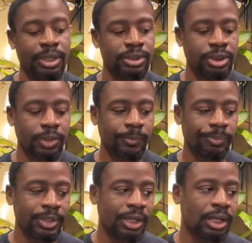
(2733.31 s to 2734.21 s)
So
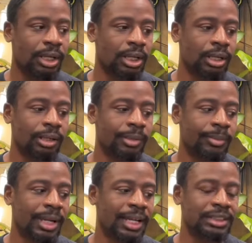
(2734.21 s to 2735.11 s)
um,
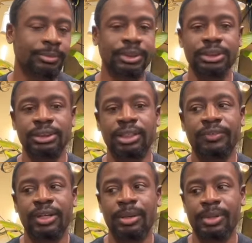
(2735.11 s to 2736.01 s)
I got some good
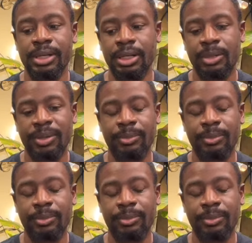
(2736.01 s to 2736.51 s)
stuff coming up.